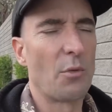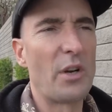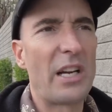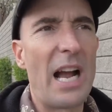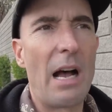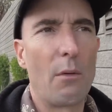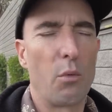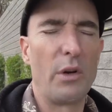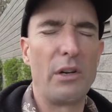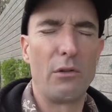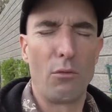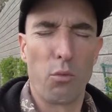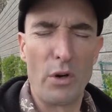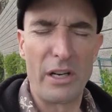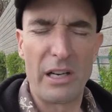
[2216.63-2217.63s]
a
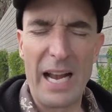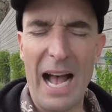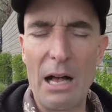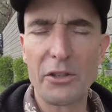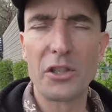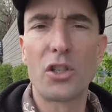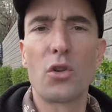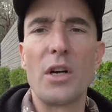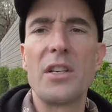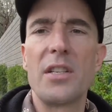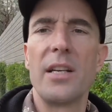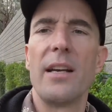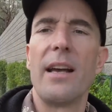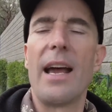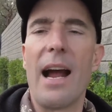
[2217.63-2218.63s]

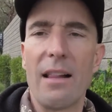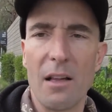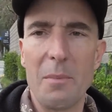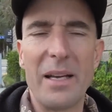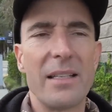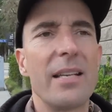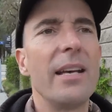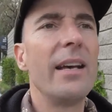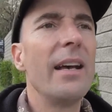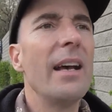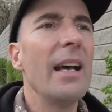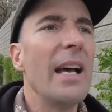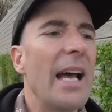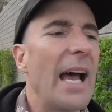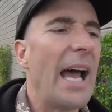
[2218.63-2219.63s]
recalcitrant element,
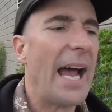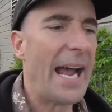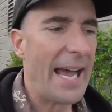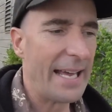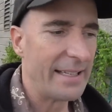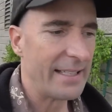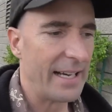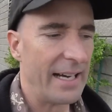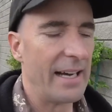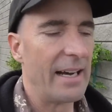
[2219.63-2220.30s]
and